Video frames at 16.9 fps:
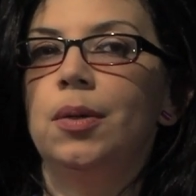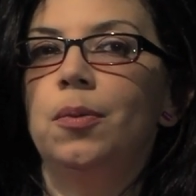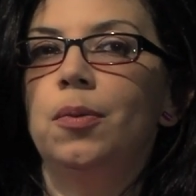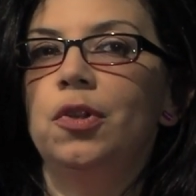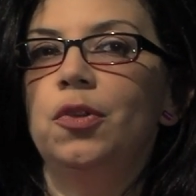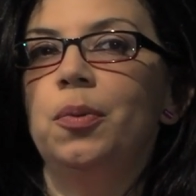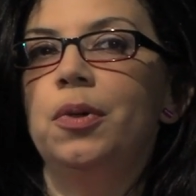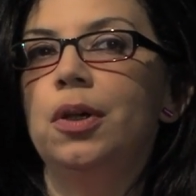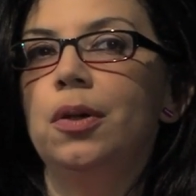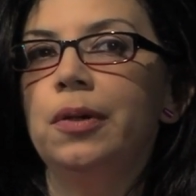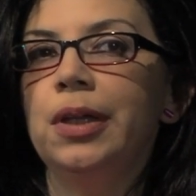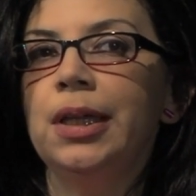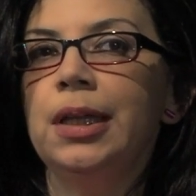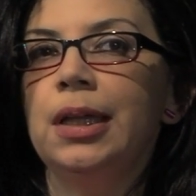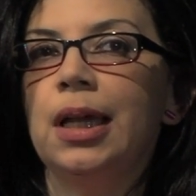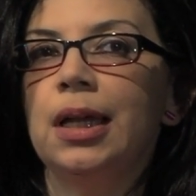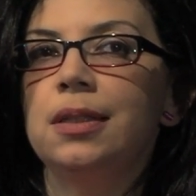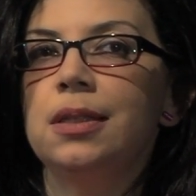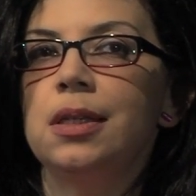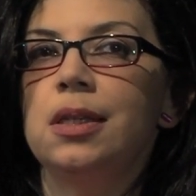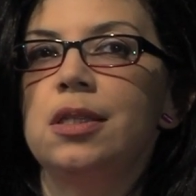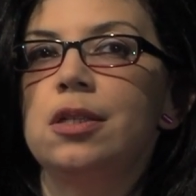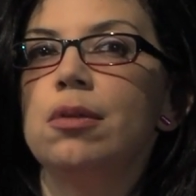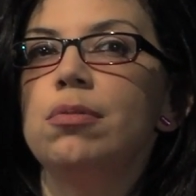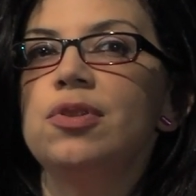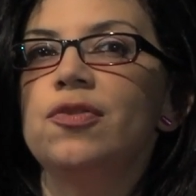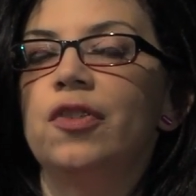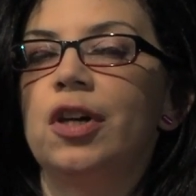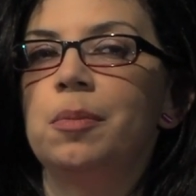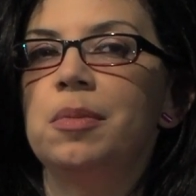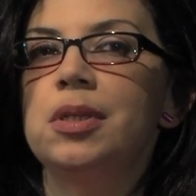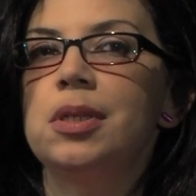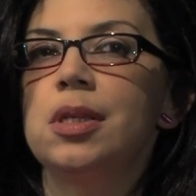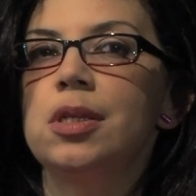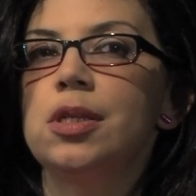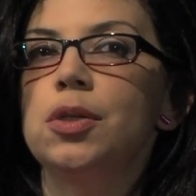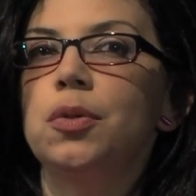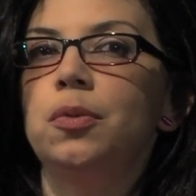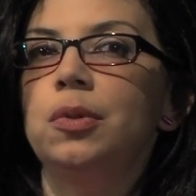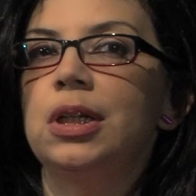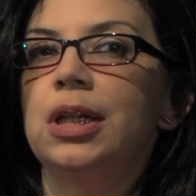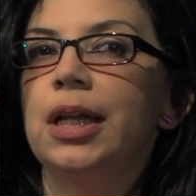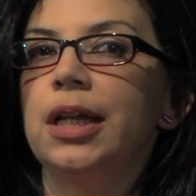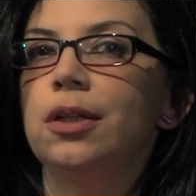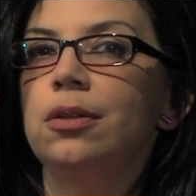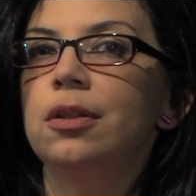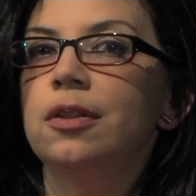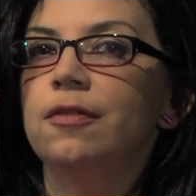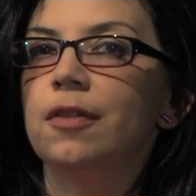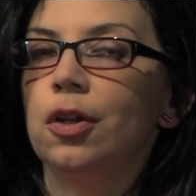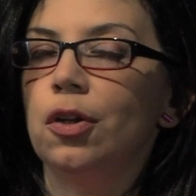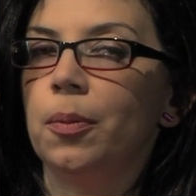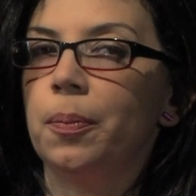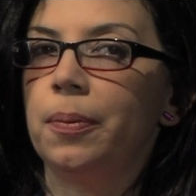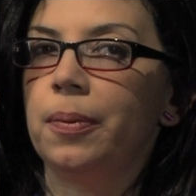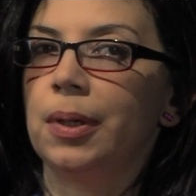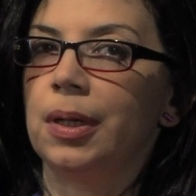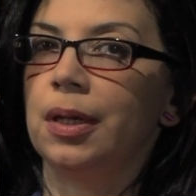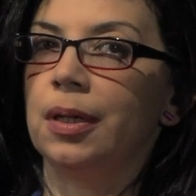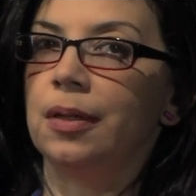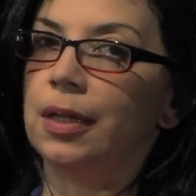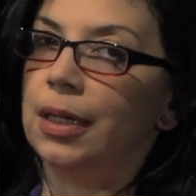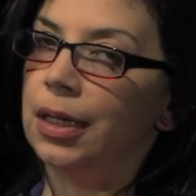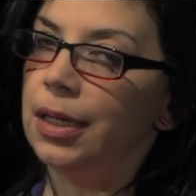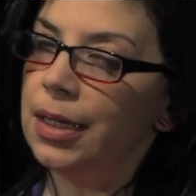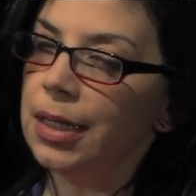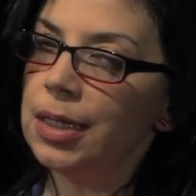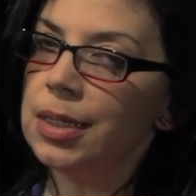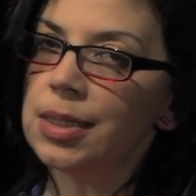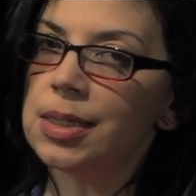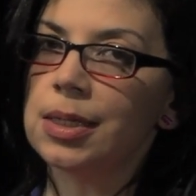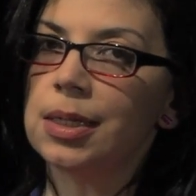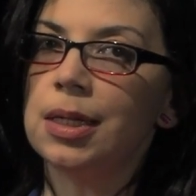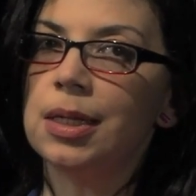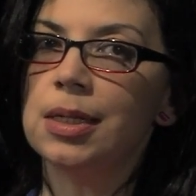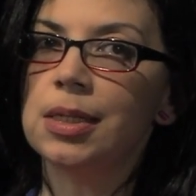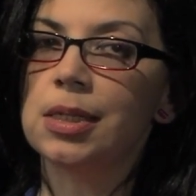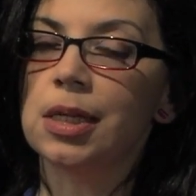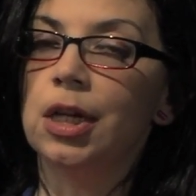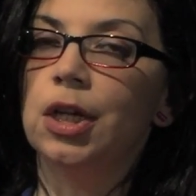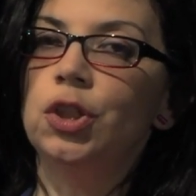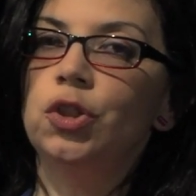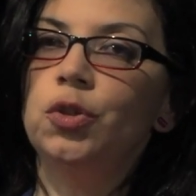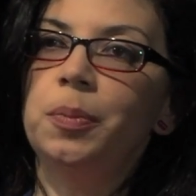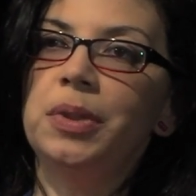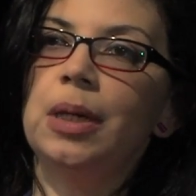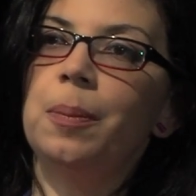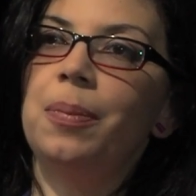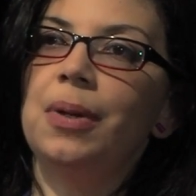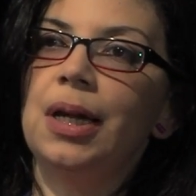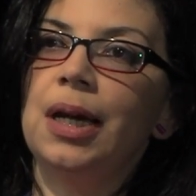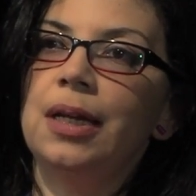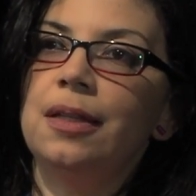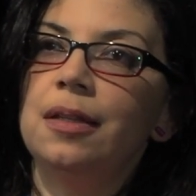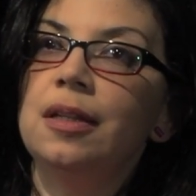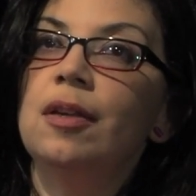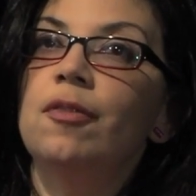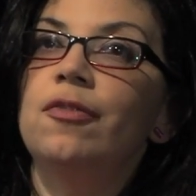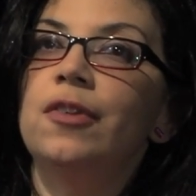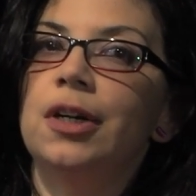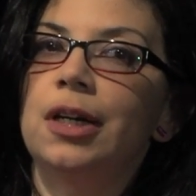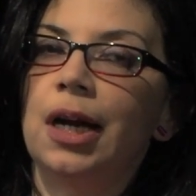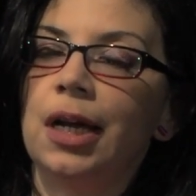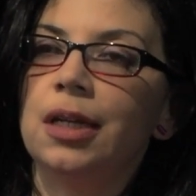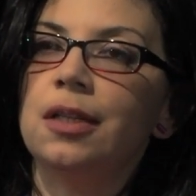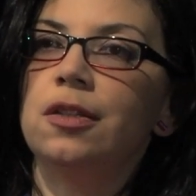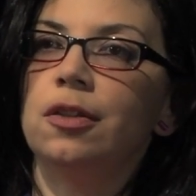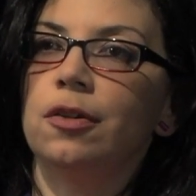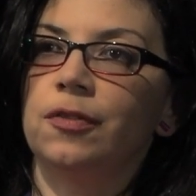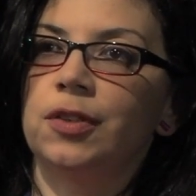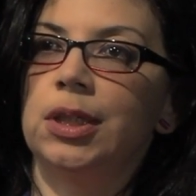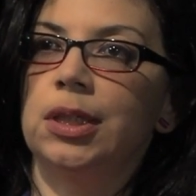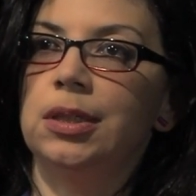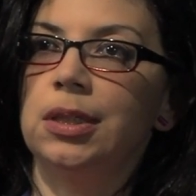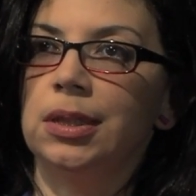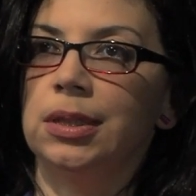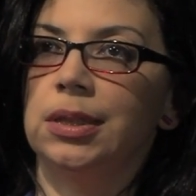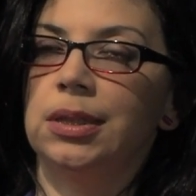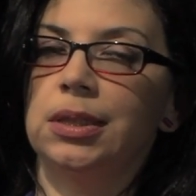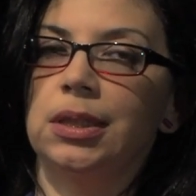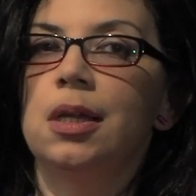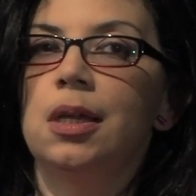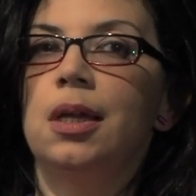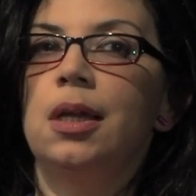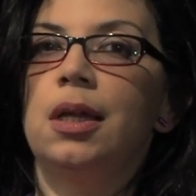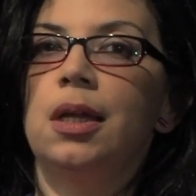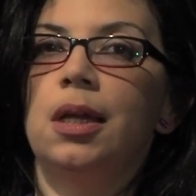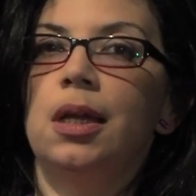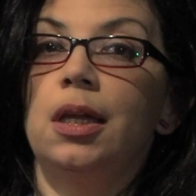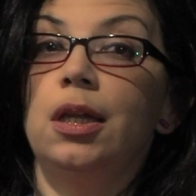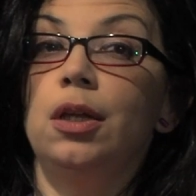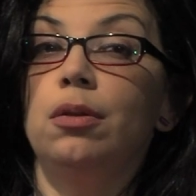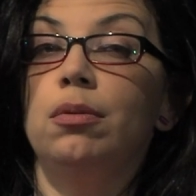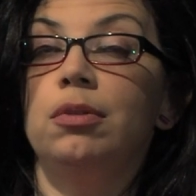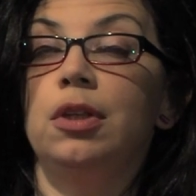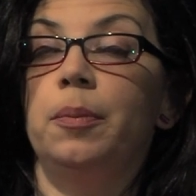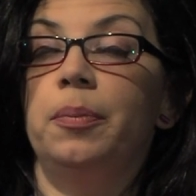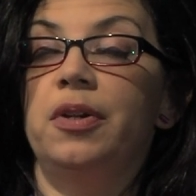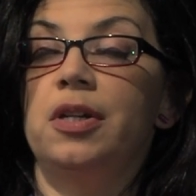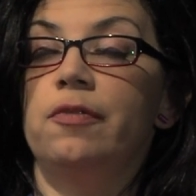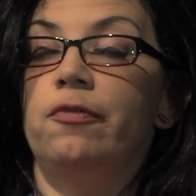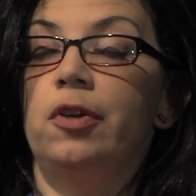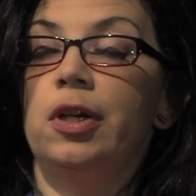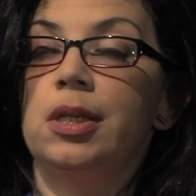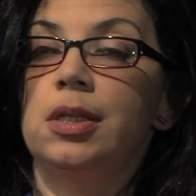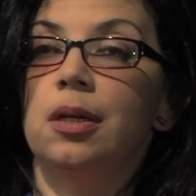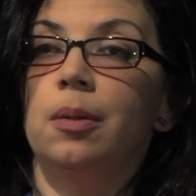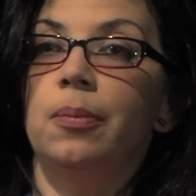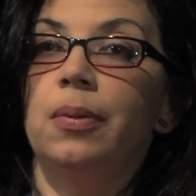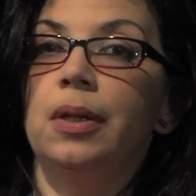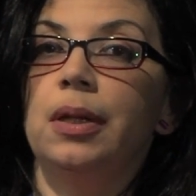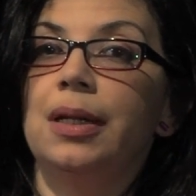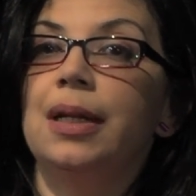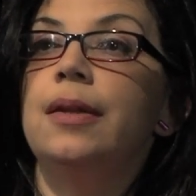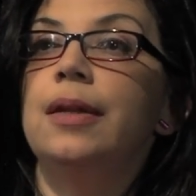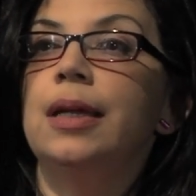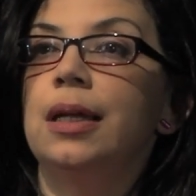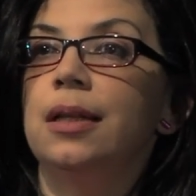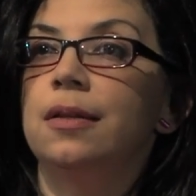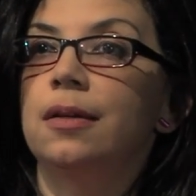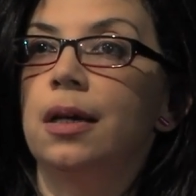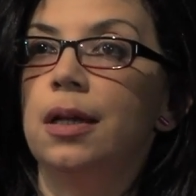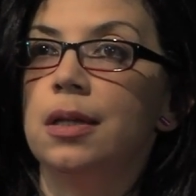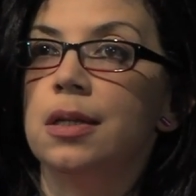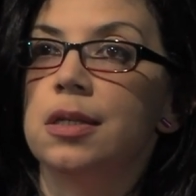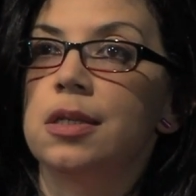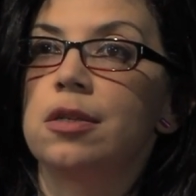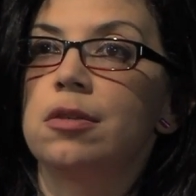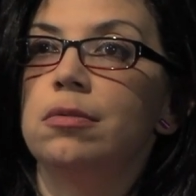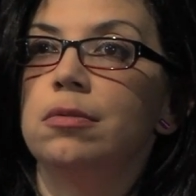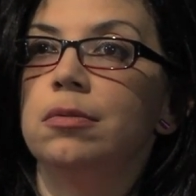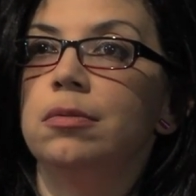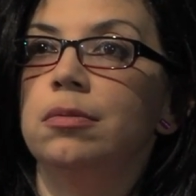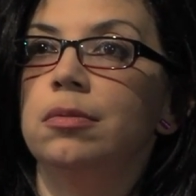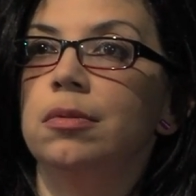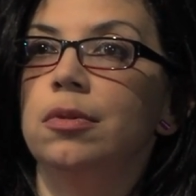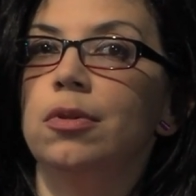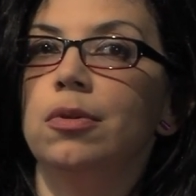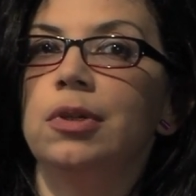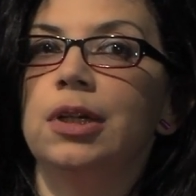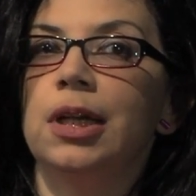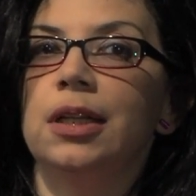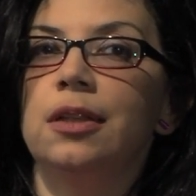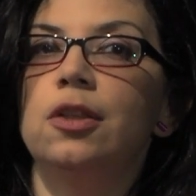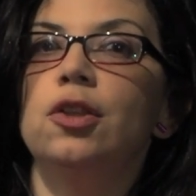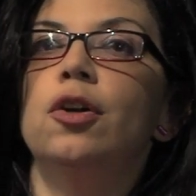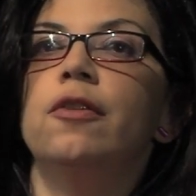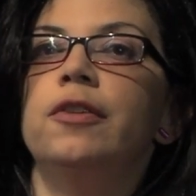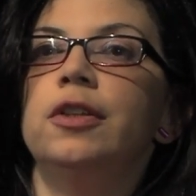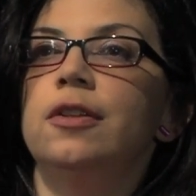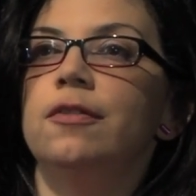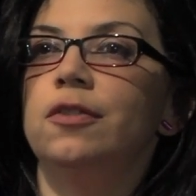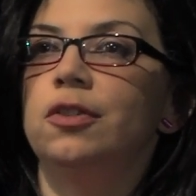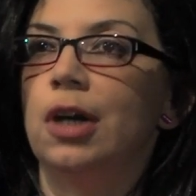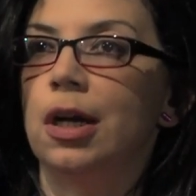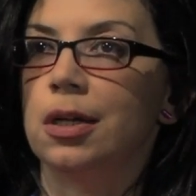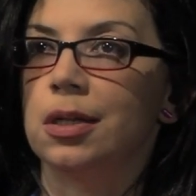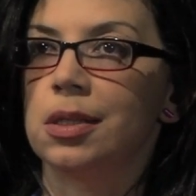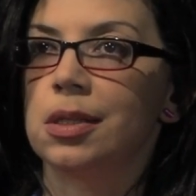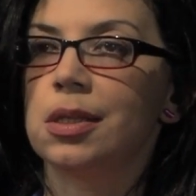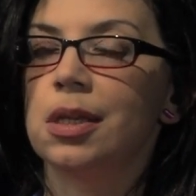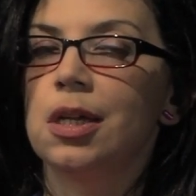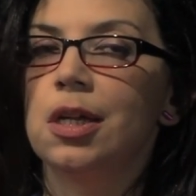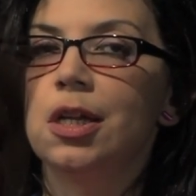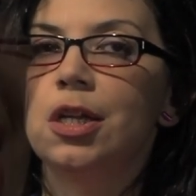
What we're looking at is those pharmacists who would like to develop the clinical skills to be applied in a variety of settings, including, for example, clinical trials to look at innovative drugs.